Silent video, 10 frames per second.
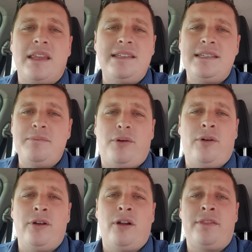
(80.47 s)
This is
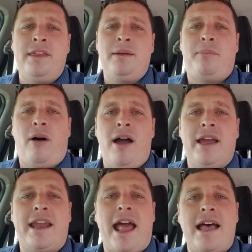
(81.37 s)
important. I think
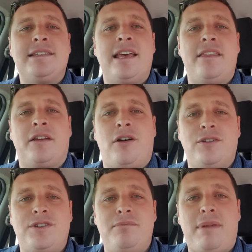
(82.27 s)
buying an asset that
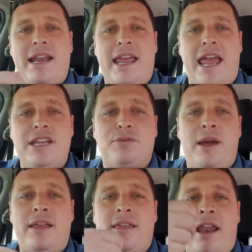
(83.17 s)
costs you money each
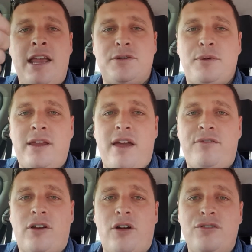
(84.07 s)
week, that each week you have
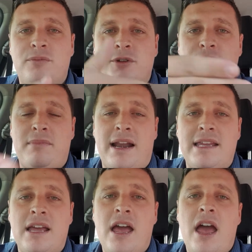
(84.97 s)
to contribute
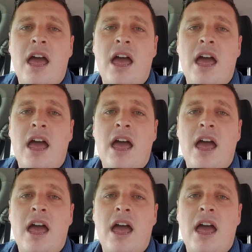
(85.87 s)
money